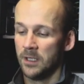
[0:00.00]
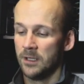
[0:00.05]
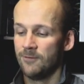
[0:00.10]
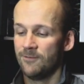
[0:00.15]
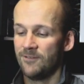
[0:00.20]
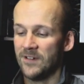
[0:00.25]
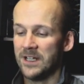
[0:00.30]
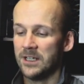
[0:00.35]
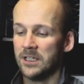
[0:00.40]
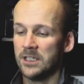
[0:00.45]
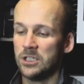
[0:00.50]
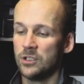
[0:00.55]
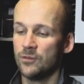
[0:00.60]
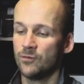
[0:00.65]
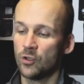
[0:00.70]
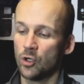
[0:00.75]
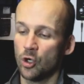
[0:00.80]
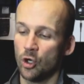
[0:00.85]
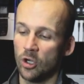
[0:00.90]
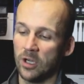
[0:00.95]
And finally,
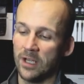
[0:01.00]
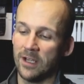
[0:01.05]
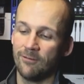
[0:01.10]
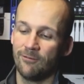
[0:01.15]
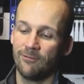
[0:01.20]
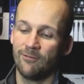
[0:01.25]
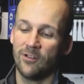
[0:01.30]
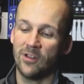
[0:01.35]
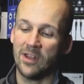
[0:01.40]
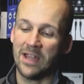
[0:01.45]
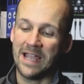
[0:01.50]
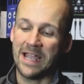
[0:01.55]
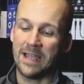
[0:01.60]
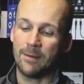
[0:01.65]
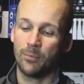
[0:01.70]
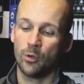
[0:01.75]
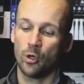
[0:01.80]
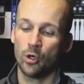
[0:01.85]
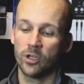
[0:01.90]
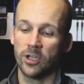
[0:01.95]
you've got a
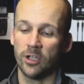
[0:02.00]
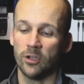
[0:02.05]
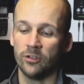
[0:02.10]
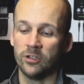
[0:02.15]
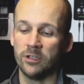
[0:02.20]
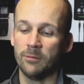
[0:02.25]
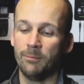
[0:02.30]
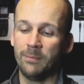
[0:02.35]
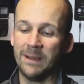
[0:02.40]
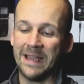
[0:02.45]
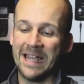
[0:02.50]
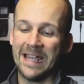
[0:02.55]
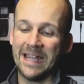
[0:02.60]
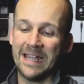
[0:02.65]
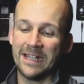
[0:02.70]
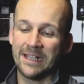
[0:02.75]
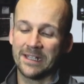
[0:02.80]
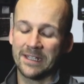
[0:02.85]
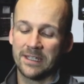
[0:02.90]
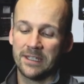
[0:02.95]
flat pocket on the
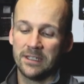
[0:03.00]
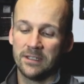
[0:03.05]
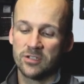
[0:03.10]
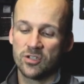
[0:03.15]
back.